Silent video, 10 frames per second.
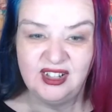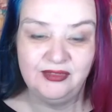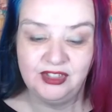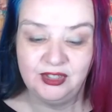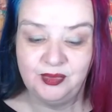
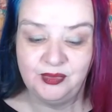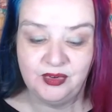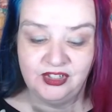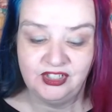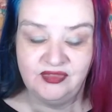I've just been
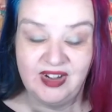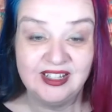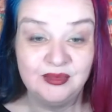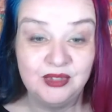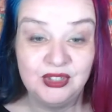watching
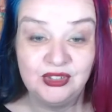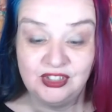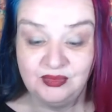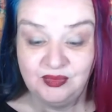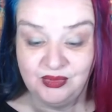random
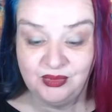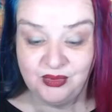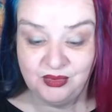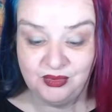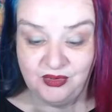YouTube
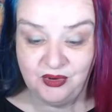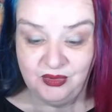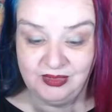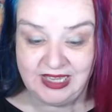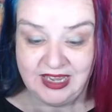all
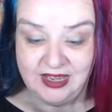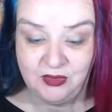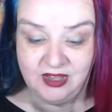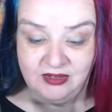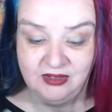all day
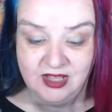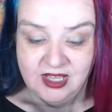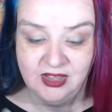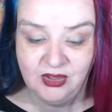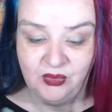while
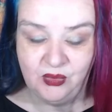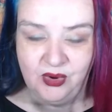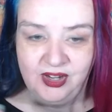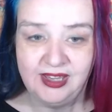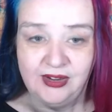
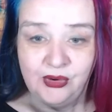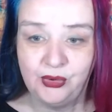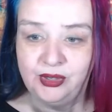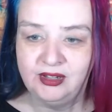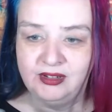working
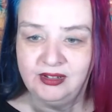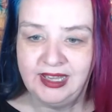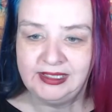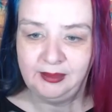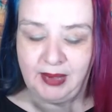on
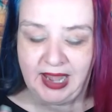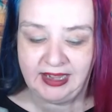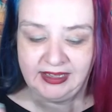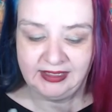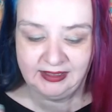a little
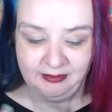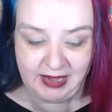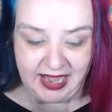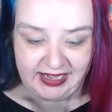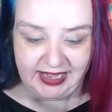black
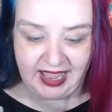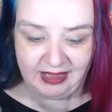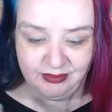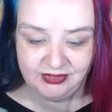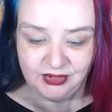black
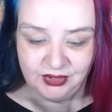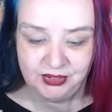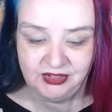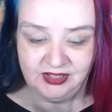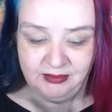lab
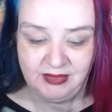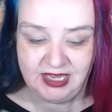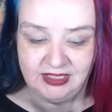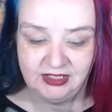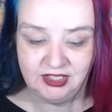dog that I'm
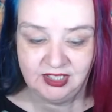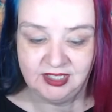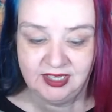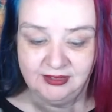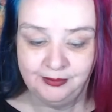making
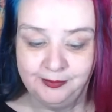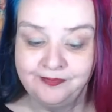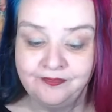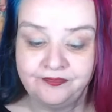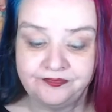just now. Mm.